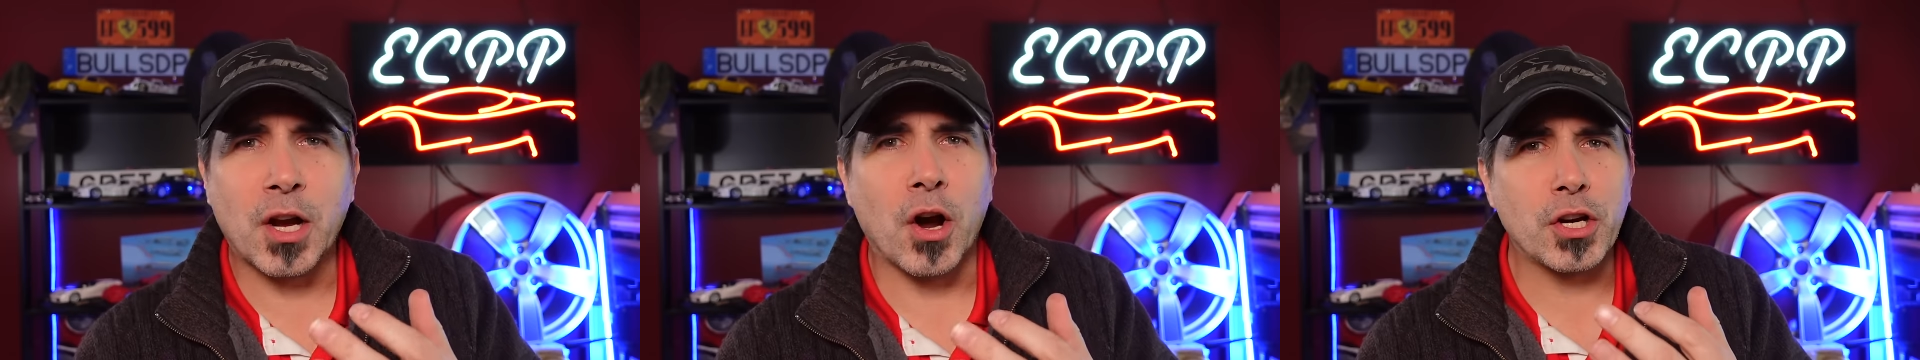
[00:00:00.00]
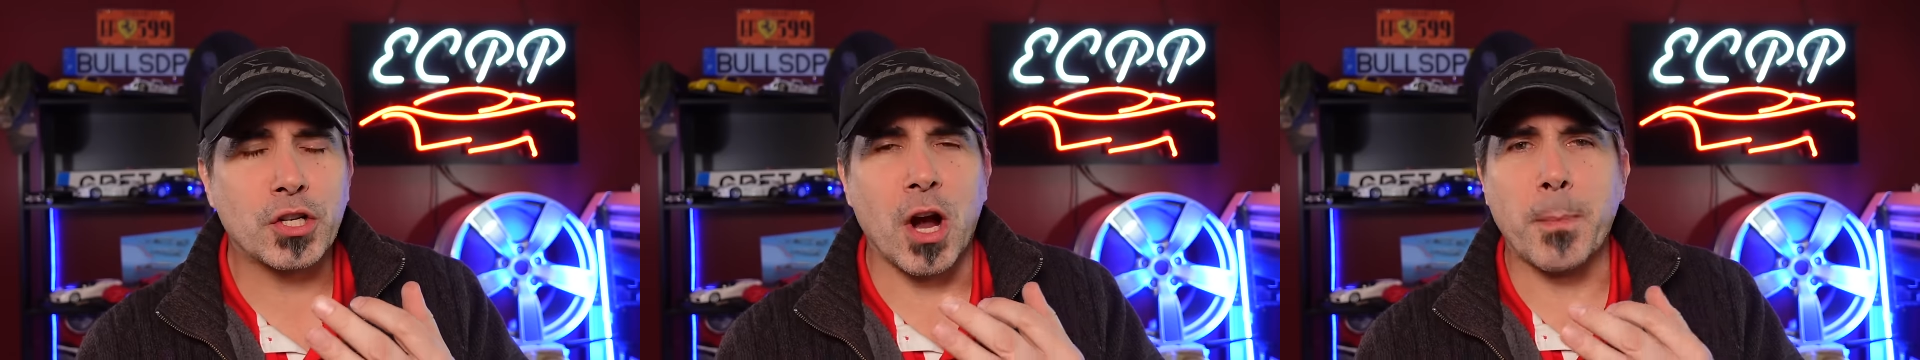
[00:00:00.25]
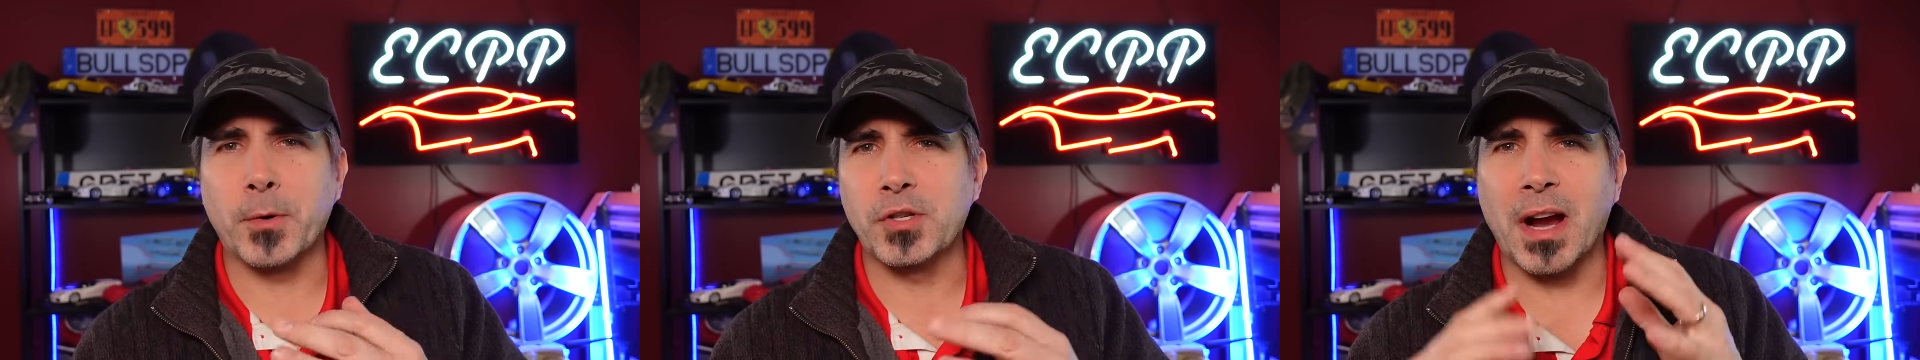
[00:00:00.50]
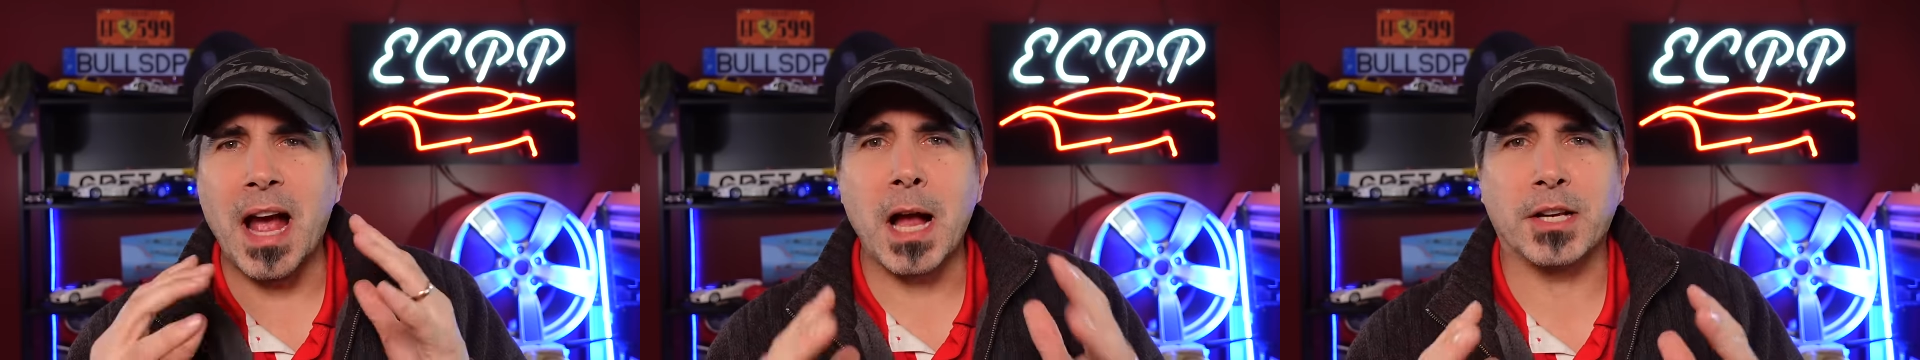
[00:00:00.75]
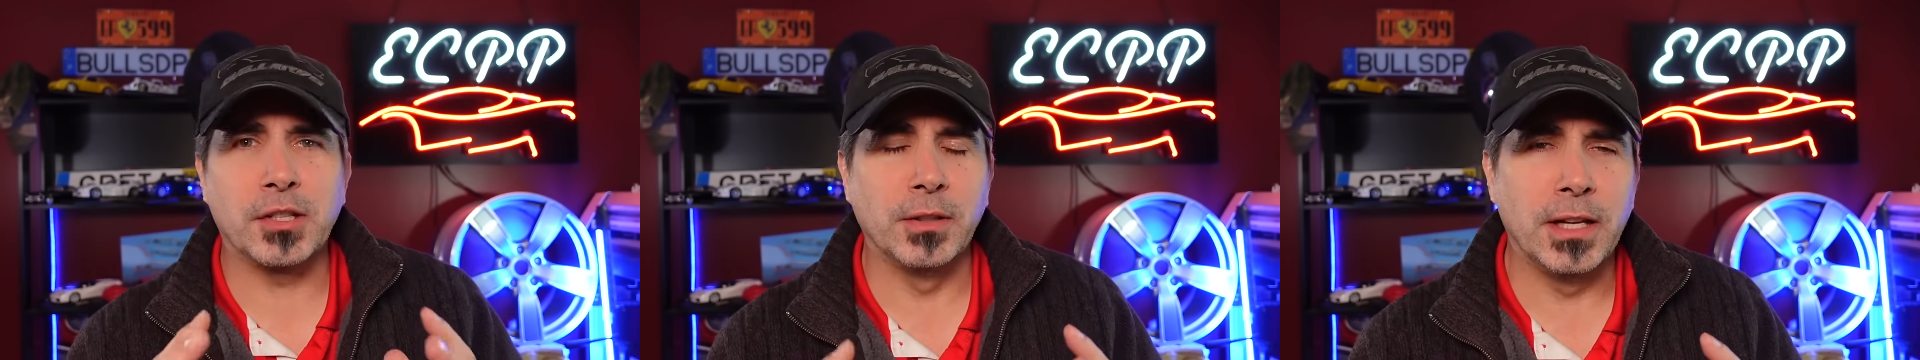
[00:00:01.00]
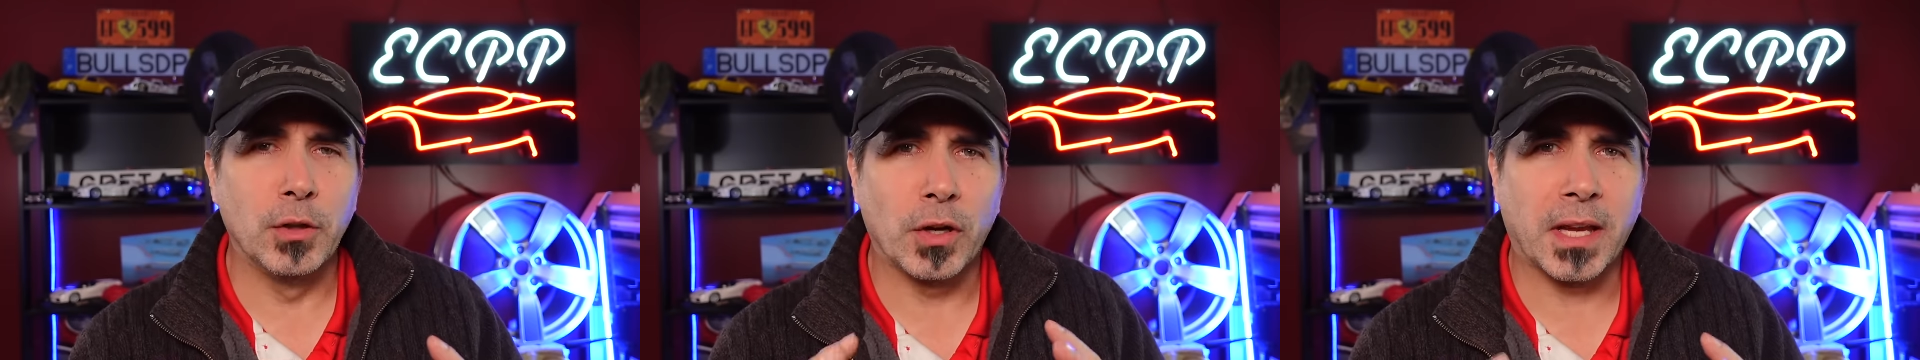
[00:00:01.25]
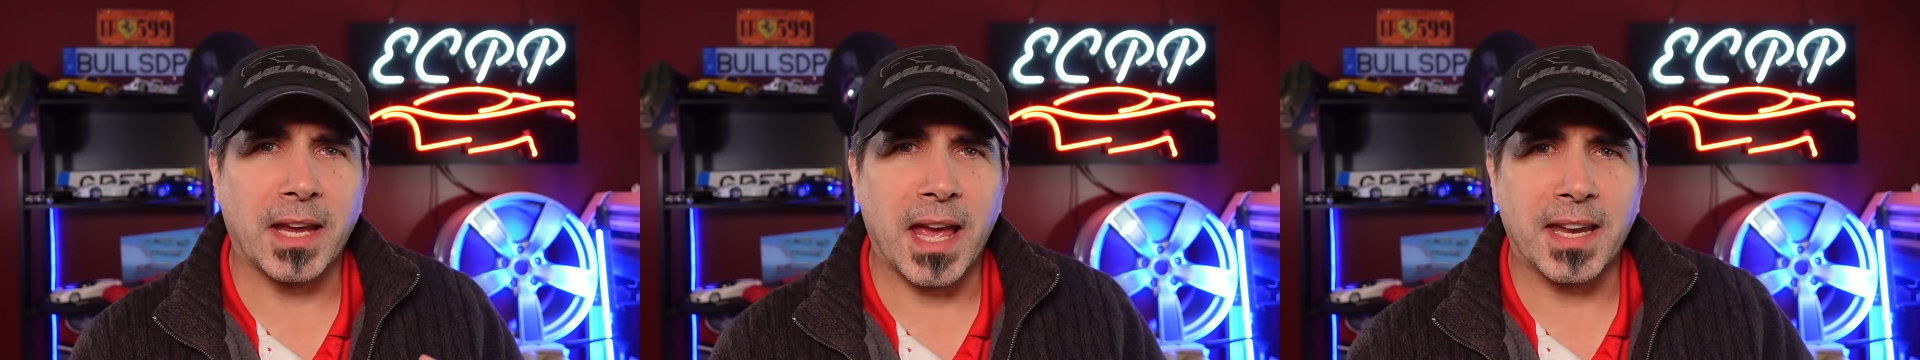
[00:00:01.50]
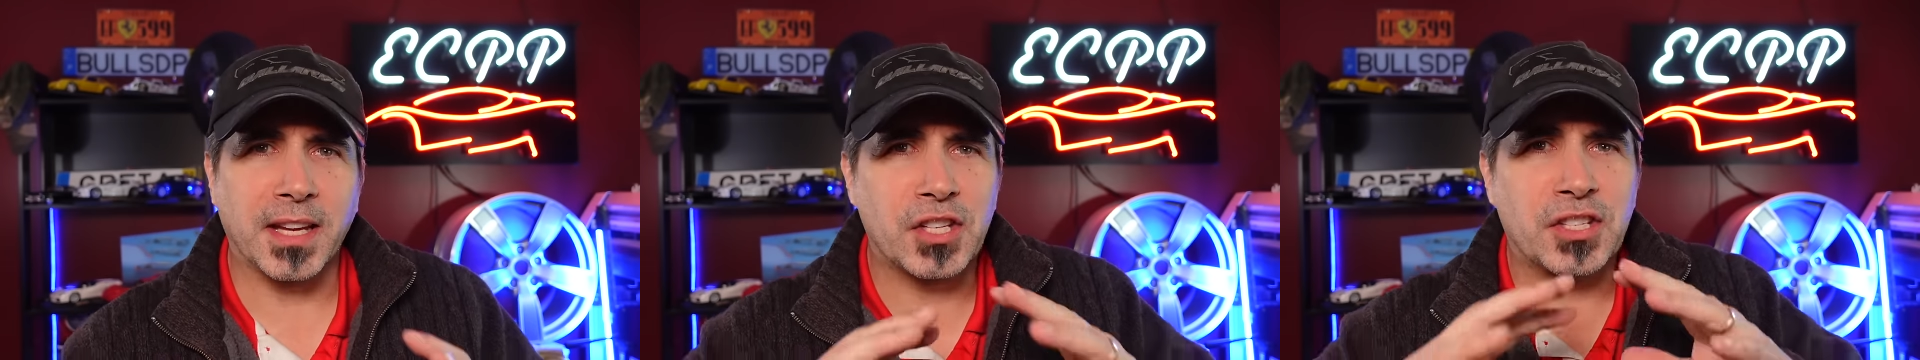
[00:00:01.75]
car shoppers are actually looking
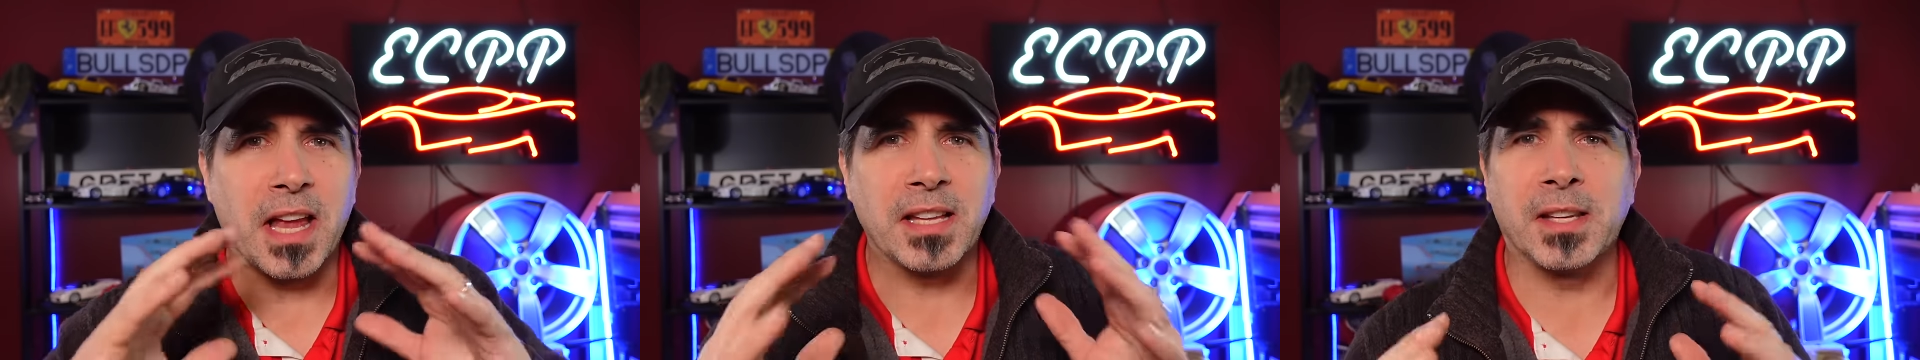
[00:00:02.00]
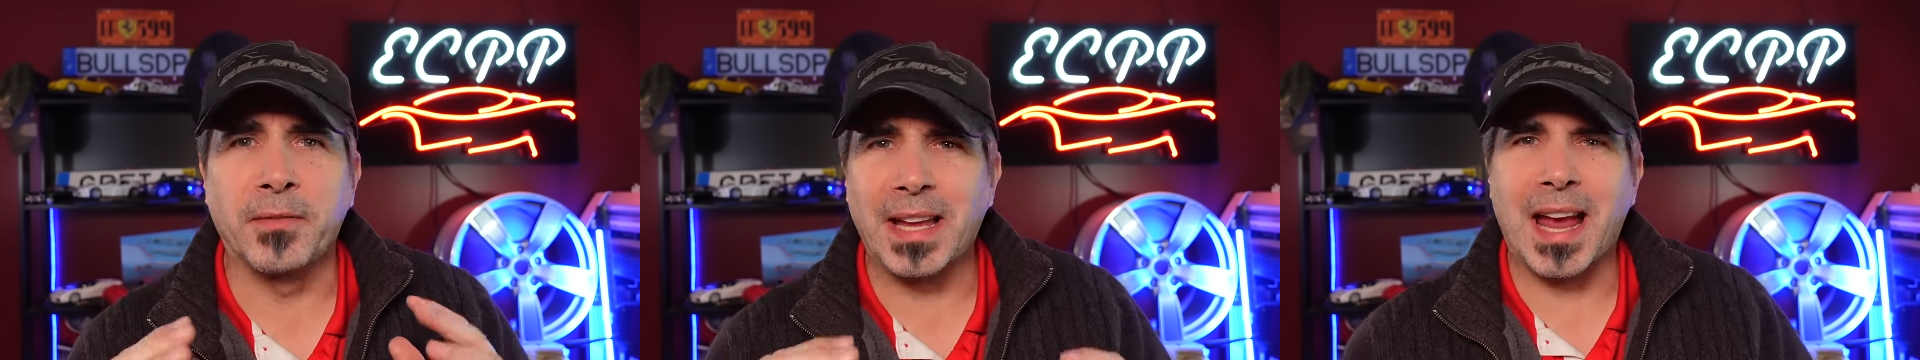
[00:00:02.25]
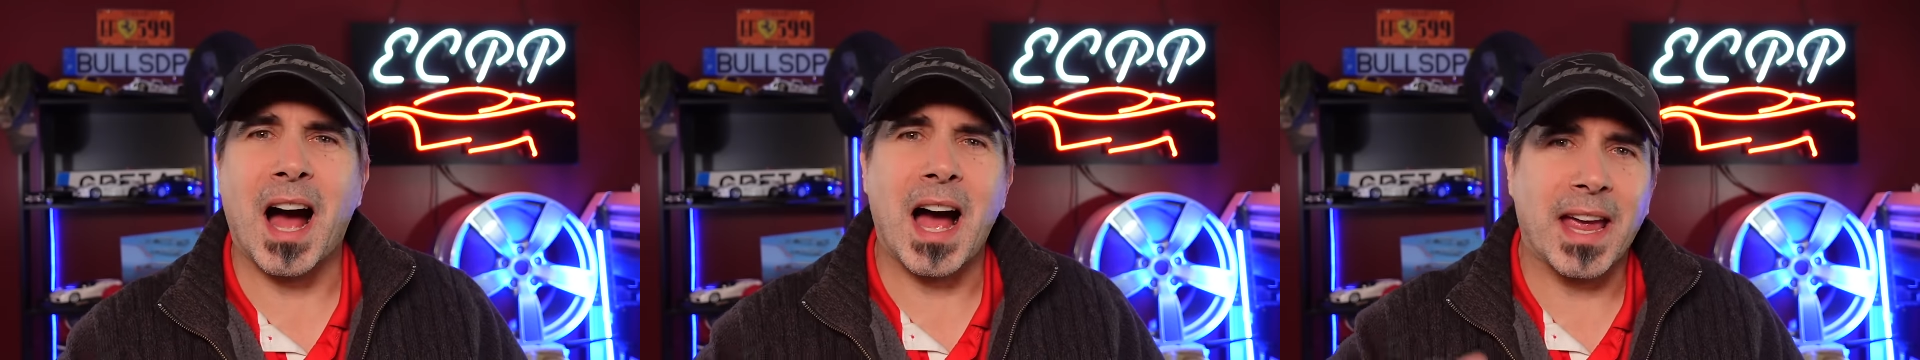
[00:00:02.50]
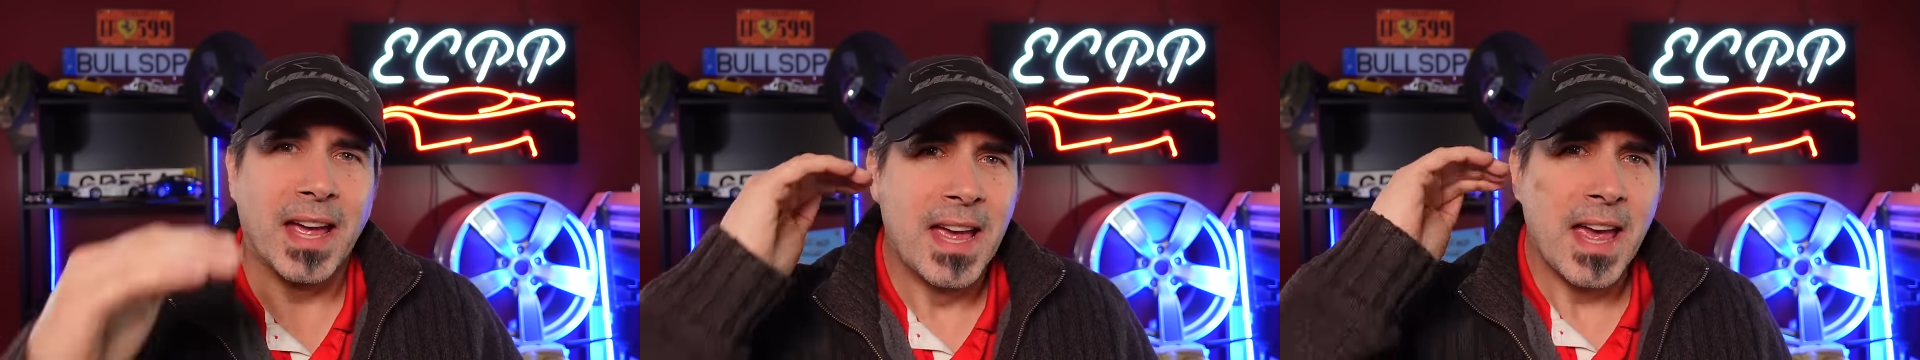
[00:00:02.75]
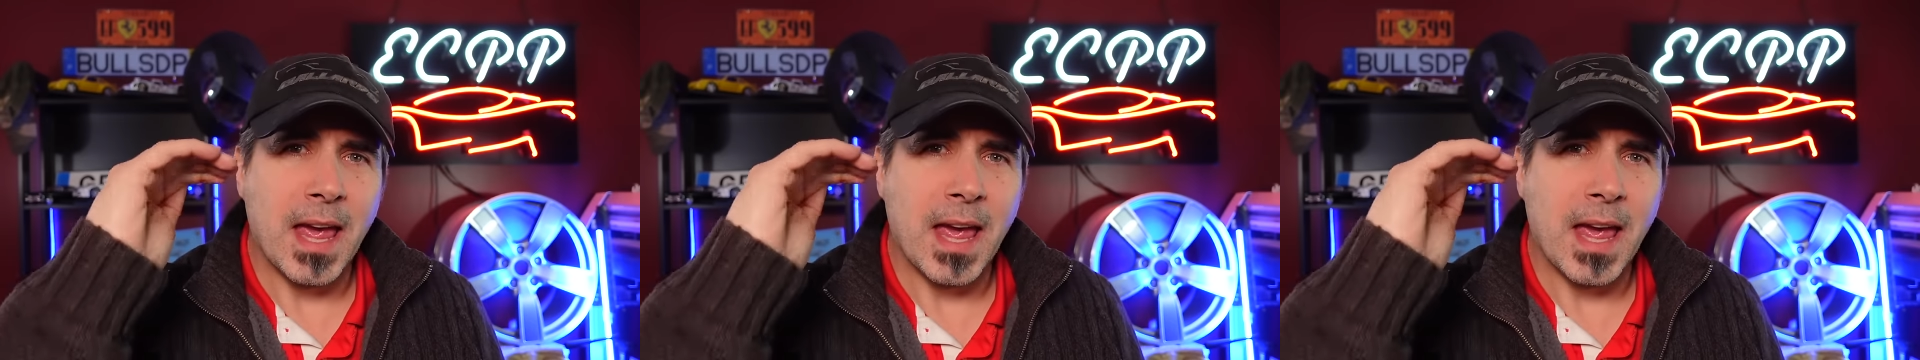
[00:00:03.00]
at extensively high